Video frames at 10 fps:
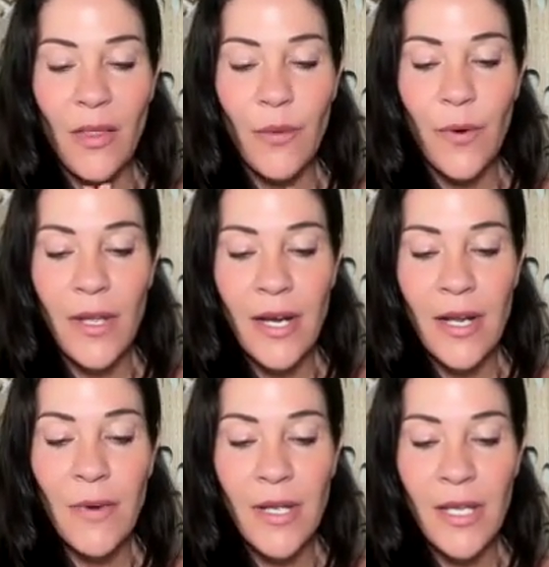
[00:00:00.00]
What
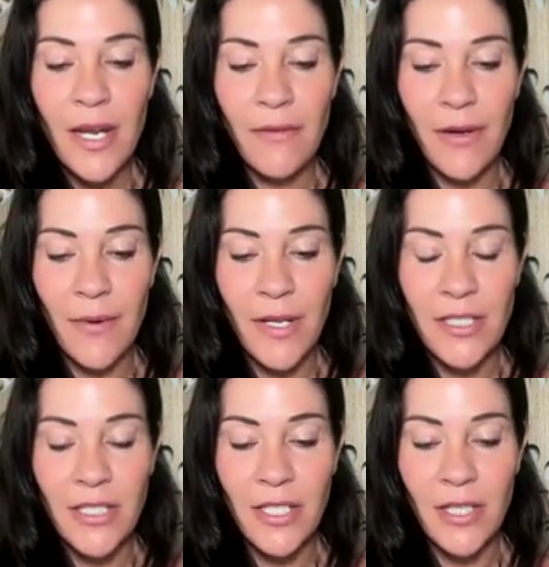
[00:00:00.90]
I want
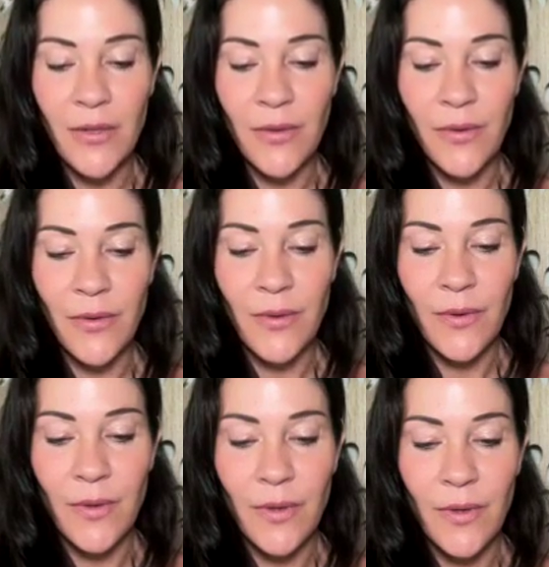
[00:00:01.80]
everyone to
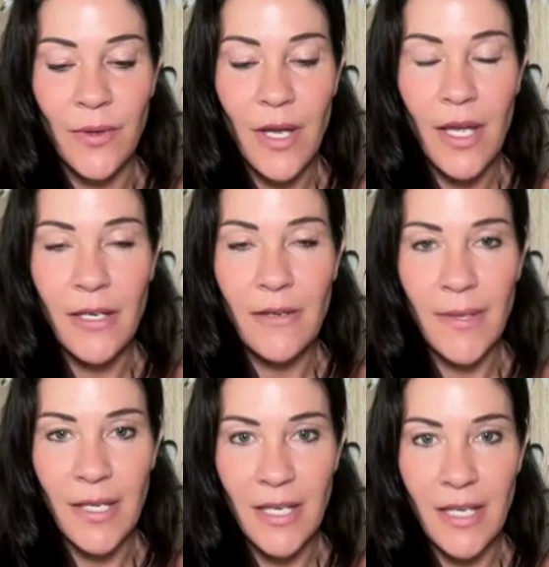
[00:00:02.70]
kind of
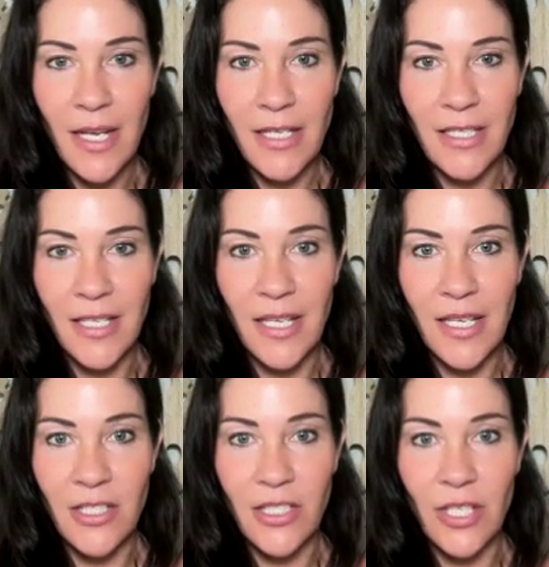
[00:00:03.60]
be connecting
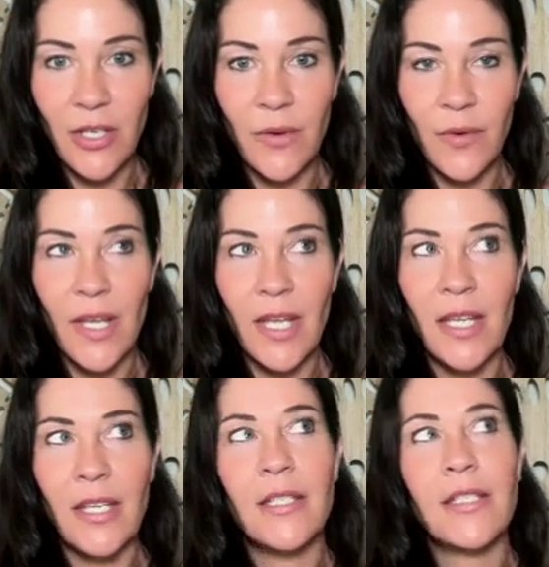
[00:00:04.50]
into
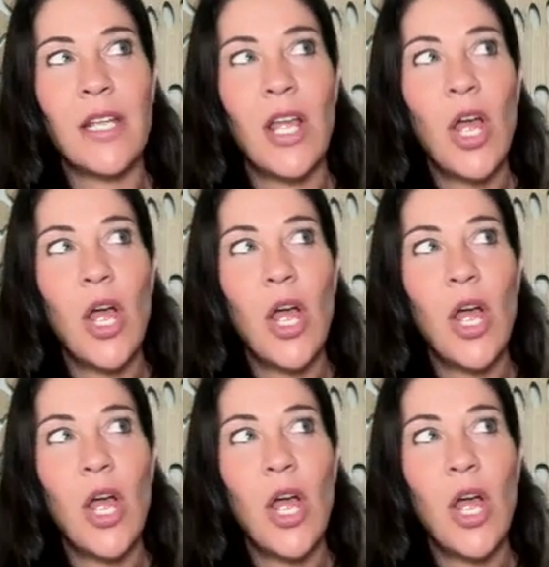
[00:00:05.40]
is